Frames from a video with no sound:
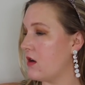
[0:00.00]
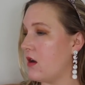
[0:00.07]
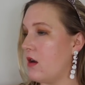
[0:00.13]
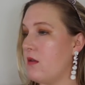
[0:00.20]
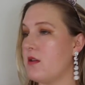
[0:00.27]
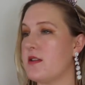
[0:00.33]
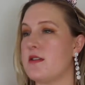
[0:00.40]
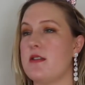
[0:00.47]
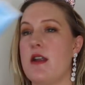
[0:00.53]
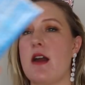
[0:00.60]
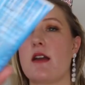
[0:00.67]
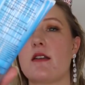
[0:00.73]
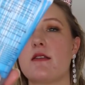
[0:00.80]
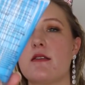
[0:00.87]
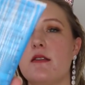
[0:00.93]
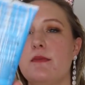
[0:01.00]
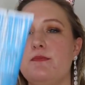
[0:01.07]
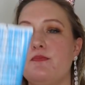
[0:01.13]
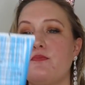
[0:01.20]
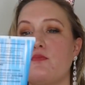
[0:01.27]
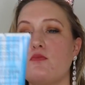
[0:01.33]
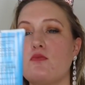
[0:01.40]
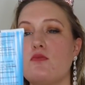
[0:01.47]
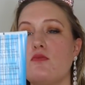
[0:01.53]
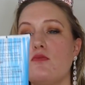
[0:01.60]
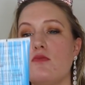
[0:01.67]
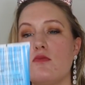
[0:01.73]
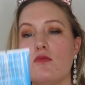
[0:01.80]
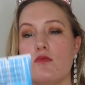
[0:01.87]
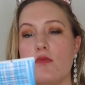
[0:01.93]
Okay, what's next?
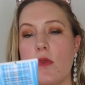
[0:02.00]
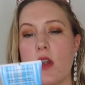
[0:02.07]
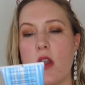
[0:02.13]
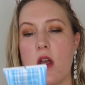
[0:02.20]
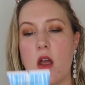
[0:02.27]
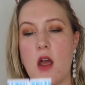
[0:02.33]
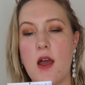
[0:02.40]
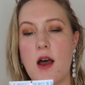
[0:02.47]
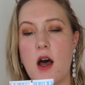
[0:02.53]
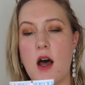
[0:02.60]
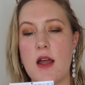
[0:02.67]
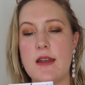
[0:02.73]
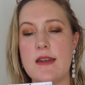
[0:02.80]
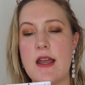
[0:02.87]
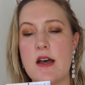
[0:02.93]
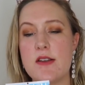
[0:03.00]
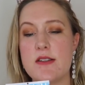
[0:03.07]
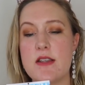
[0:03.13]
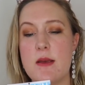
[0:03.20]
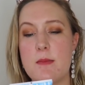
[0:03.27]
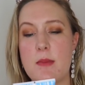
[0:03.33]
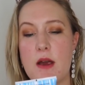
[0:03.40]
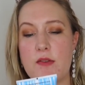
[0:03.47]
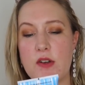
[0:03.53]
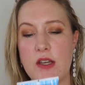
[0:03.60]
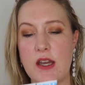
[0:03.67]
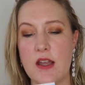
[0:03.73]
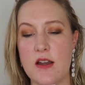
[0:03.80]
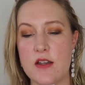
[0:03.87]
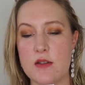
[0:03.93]
Uh, Nelson
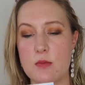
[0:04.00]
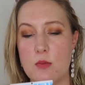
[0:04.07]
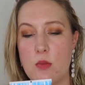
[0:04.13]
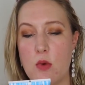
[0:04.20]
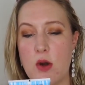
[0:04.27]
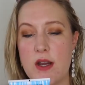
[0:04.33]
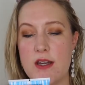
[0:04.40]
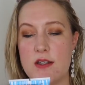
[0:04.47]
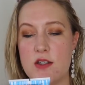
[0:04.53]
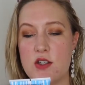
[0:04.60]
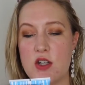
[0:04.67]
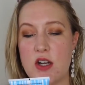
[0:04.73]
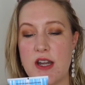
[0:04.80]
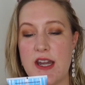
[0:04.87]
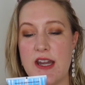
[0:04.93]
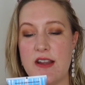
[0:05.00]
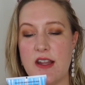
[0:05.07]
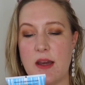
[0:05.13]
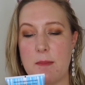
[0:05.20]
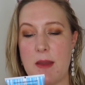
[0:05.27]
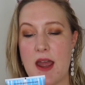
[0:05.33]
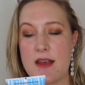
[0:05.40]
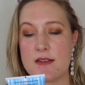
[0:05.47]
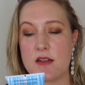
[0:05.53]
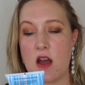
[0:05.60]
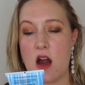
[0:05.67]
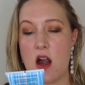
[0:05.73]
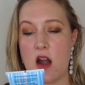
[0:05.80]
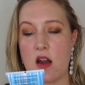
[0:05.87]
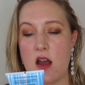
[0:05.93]
Beverly Hills Moisture Healing Mask.
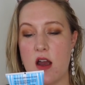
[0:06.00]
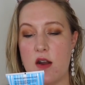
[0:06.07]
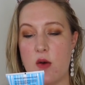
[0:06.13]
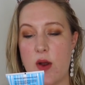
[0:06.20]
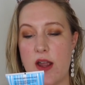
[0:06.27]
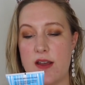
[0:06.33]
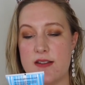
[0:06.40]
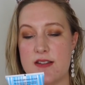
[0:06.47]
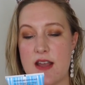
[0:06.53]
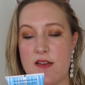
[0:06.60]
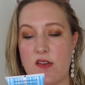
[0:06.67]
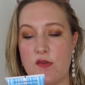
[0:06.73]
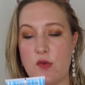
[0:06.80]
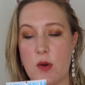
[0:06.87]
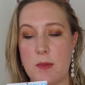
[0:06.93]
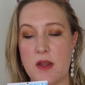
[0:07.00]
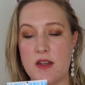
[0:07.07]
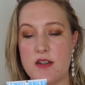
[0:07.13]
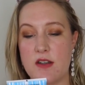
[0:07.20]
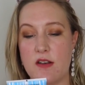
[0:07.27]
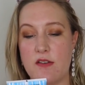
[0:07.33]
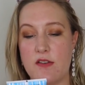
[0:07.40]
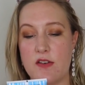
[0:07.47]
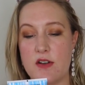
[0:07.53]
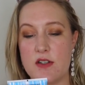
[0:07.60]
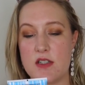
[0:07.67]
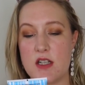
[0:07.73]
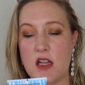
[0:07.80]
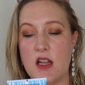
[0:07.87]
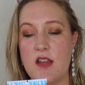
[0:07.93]
Argan Oil seven formula del
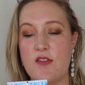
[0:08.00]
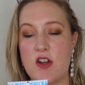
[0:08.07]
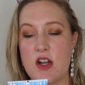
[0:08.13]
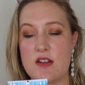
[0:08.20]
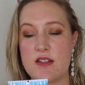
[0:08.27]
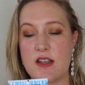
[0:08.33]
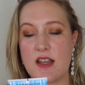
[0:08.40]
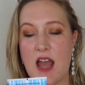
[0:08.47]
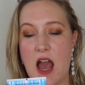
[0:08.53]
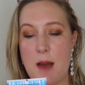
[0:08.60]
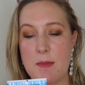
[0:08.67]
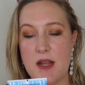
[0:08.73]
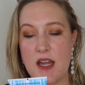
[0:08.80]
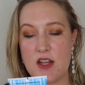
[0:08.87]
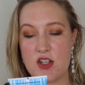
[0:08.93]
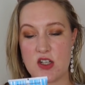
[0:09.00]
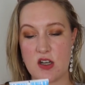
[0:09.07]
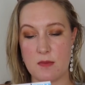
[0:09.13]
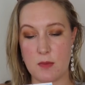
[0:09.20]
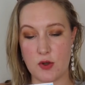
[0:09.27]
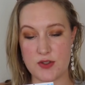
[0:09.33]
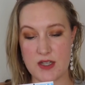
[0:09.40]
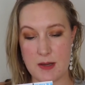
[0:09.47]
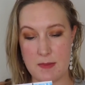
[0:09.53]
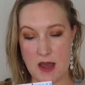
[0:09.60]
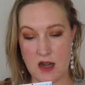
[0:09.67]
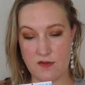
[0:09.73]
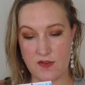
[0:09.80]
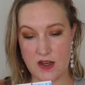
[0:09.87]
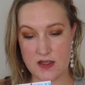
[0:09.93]
delivers a combination of
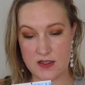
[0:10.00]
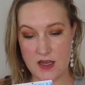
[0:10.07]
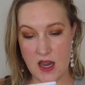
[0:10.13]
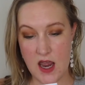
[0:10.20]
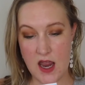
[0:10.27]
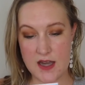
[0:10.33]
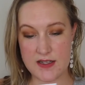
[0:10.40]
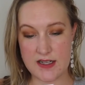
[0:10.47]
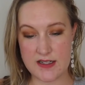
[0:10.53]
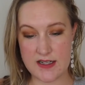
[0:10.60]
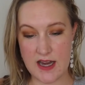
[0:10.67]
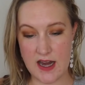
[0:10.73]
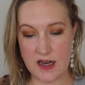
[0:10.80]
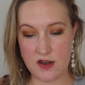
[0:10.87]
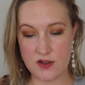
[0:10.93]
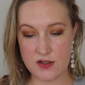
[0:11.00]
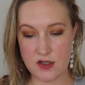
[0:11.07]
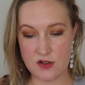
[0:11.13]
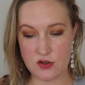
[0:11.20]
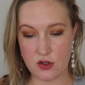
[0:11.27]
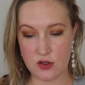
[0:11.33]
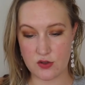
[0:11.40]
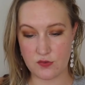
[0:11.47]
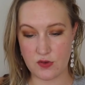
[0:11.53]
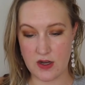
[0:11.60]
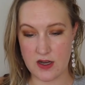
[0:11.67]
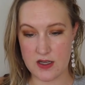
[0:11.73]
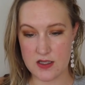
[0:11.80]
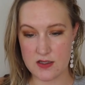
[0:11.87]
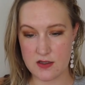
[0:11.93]
multi-benefits. Detangles, controls
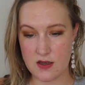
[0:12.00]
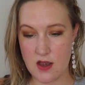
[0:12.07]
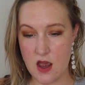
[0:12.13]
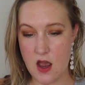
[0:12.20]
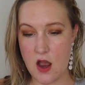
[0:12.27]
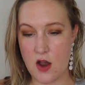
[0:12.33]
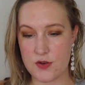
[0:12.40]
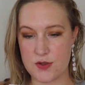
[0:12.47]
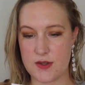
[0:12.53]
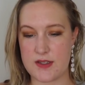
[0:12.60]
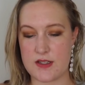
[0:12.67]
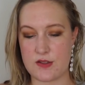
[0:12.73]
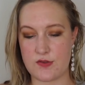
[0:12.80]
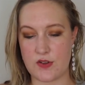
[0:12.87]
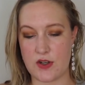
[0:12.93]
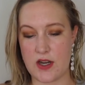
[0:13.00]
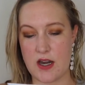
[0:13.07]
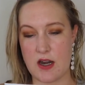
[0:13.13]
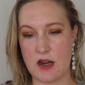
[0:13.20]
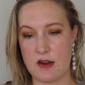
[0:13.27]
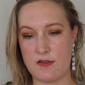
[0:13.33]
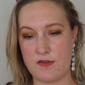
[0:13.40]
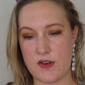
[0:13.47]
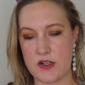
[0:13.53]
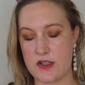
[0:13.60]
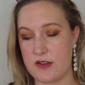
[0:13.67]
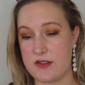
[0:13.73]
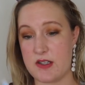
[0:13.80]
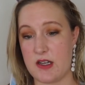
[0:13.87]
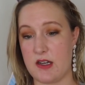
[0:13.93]
frizz. Oh, so this is for your hair. First
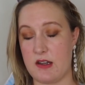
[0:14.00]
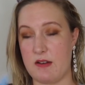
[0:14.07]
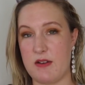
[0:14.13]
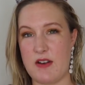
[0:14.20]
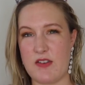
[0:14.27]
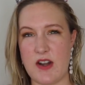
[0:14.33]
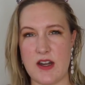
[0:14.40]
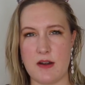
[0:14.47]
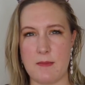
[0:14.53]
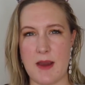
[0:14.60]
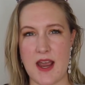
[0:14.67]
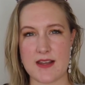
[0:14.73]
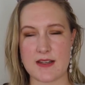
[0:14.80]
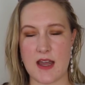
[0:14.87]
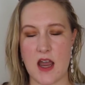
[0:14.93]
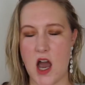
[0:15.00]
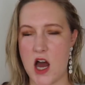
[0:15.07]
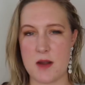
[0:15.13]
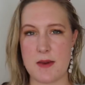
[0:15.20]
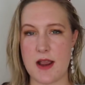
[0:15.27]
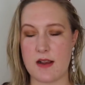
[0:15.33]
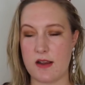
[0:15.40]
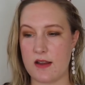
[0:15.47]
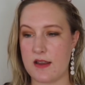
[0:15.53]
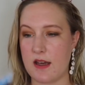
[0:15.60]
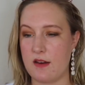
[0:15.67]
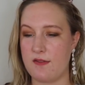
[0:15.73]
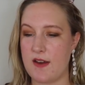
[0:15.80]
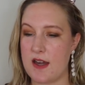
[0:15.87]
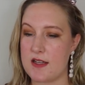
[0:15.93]
I was thinking, whenever I hear mask, I automatically
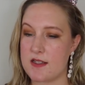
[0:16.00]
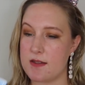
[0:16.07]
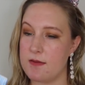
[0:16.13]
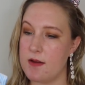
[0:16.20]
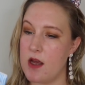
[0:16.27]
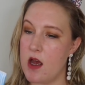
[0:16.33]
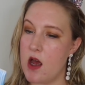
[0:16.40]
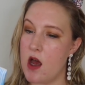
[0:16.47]
think face.